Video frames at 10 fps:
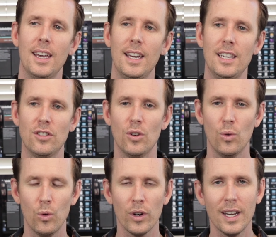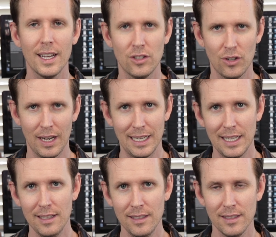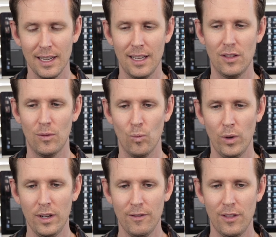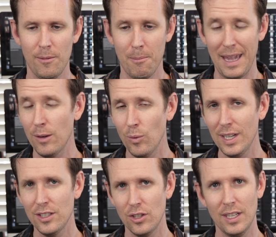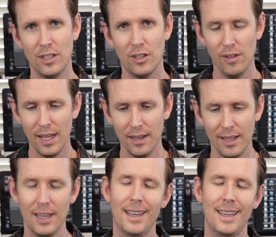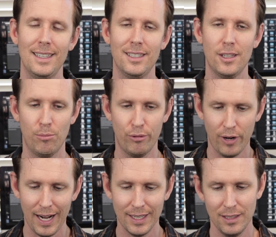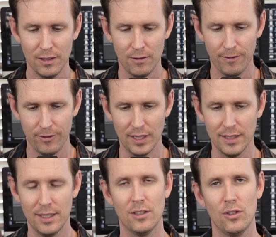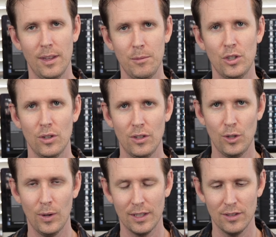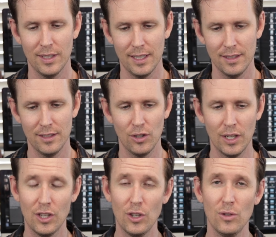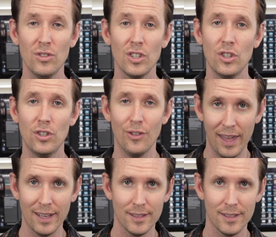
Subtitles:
is to organize your ideas, and one of the main ways you can do that is to practice phrasing. So let me show you 2 exercises you can use to do that.